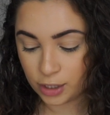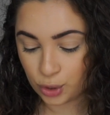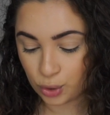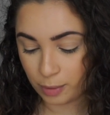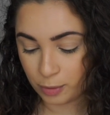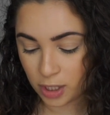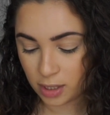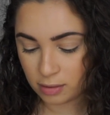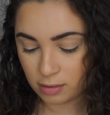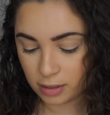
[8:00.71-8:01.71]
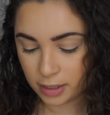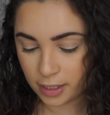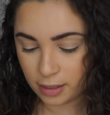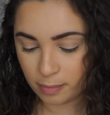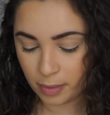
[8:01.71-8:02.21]
description on
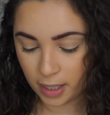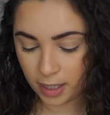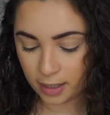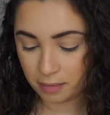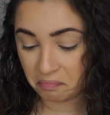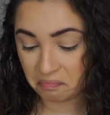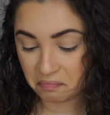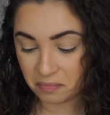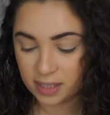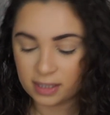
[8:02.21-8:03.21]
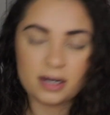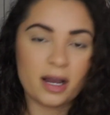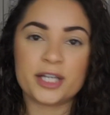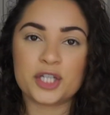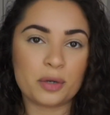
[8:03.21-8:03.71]
here, but it's an
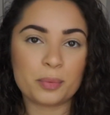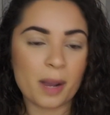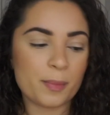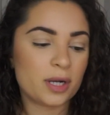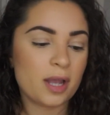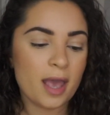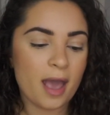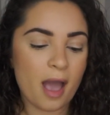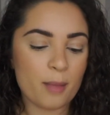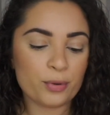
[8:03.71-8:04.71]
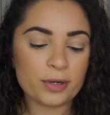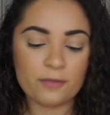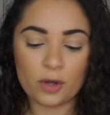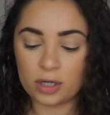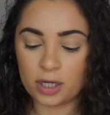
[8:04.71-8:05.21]
eyeshadow primer. And Pretty
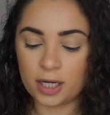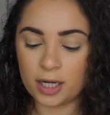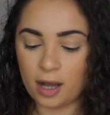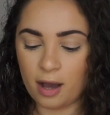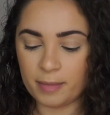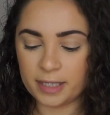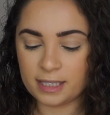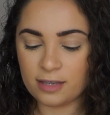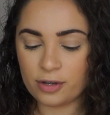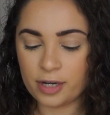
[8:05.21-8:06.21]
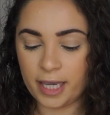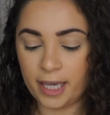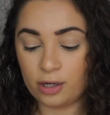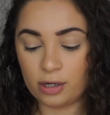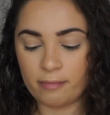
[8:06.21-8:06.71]
Vulgar, it's either
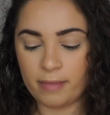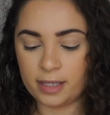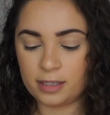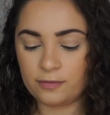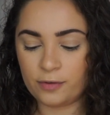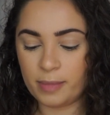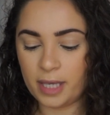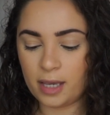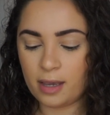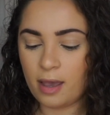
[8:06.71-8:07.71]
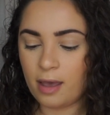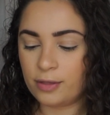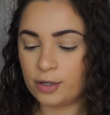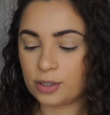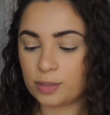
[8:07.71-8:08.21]
hit or miss for me.
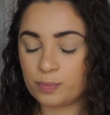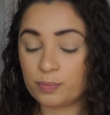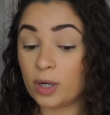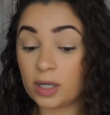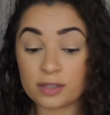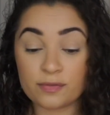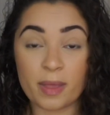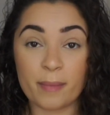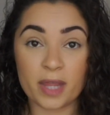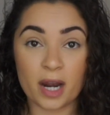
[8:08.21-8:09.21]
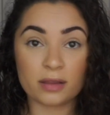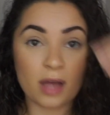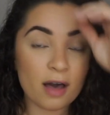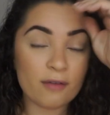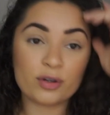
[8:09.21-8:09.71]
There's products from them that I
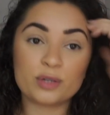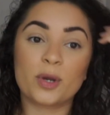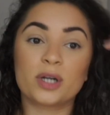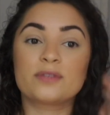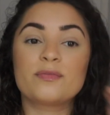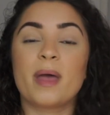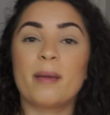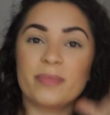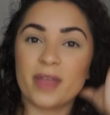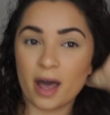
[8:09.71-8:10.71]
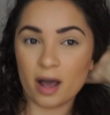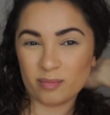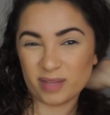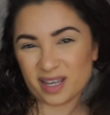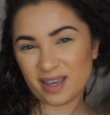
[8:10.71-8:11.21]
love. There's products from them that
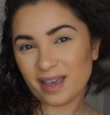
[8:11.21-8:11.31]
I'm like,